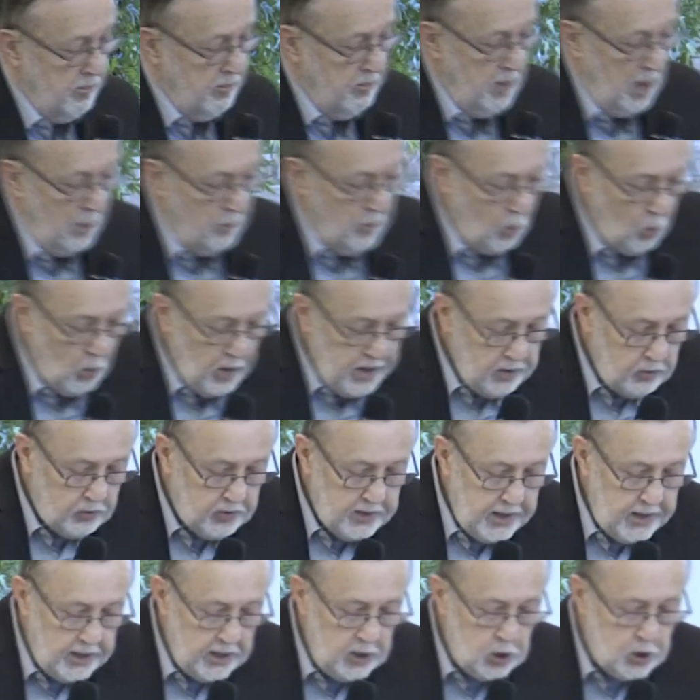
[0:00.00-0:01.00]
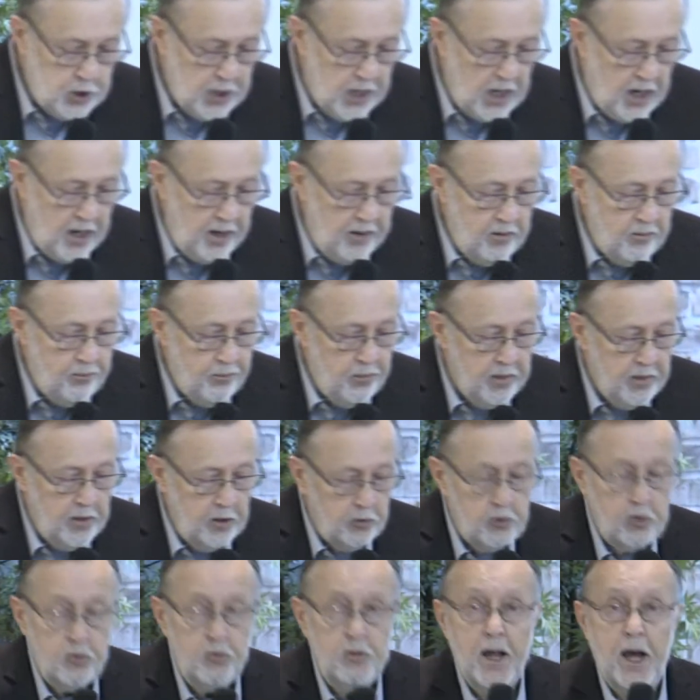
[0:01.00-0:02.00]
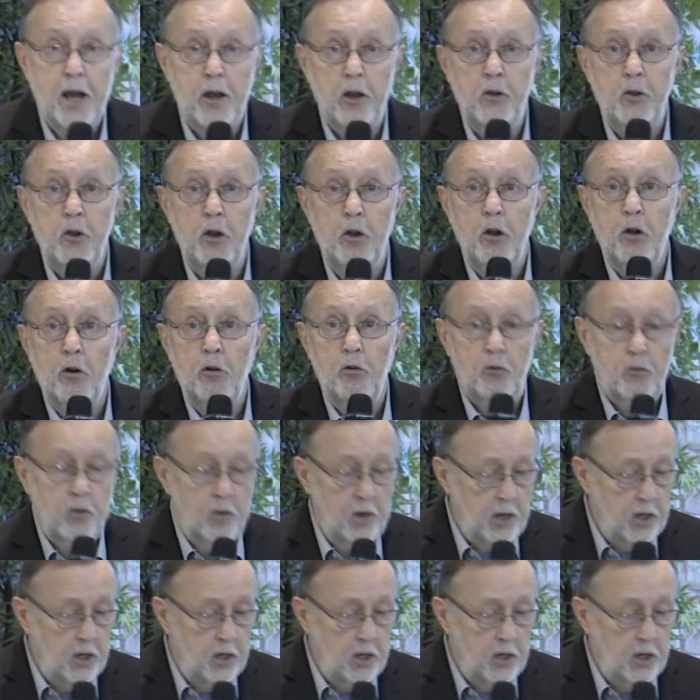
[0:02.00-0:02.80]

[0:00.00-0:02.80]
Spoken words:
Remember what he said in John. This is not in your notes.